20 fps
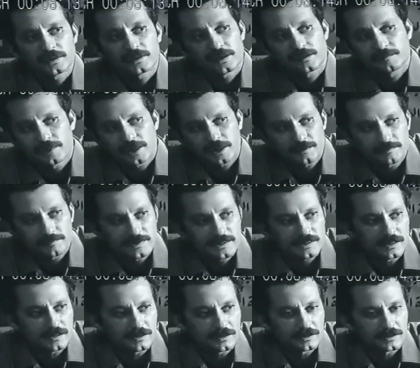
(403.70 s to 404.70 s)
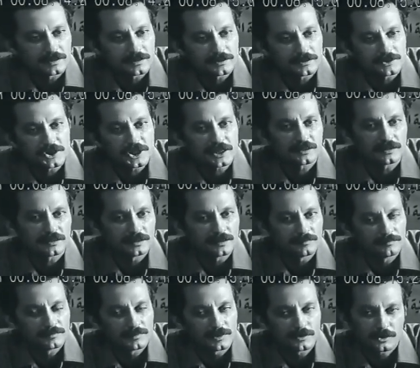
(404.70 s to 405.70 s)
We didn't make a mistake in
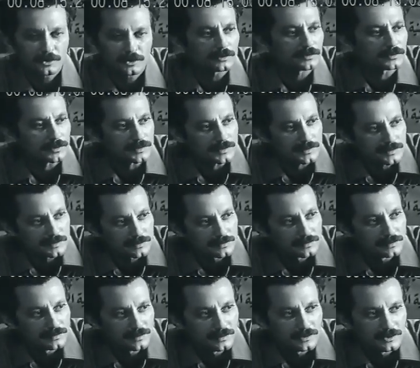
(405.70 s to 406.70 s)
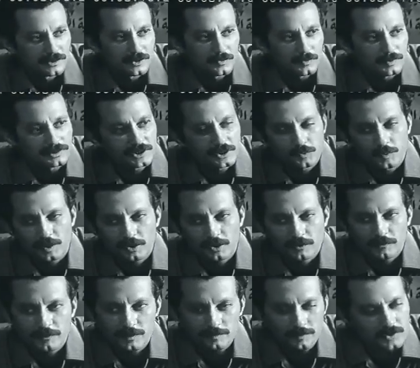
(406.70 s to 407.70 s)
hijacking them. The contrast. We did
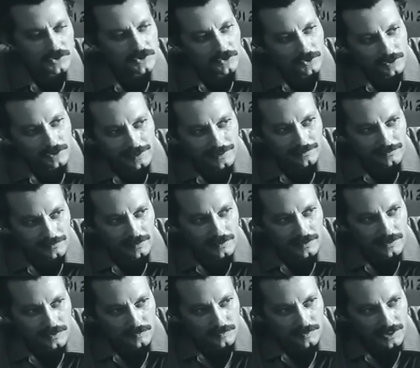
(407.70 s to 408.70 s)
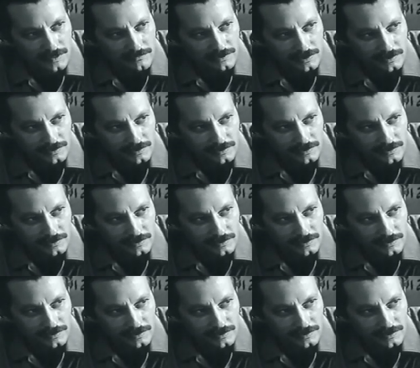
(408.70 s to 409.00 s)
one of the most correct things